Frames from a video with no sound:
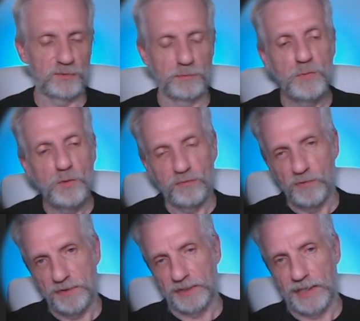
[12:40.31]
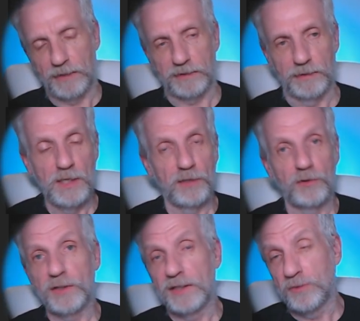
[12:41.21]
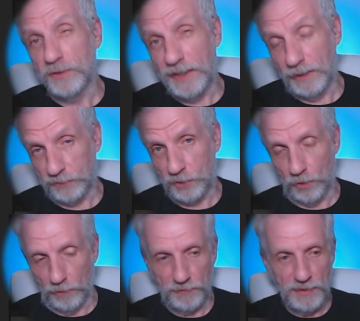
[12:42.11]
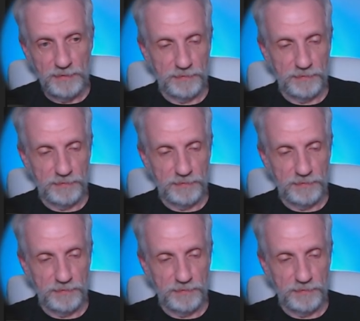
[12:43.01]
to move with the character, look into Chaos Cloth.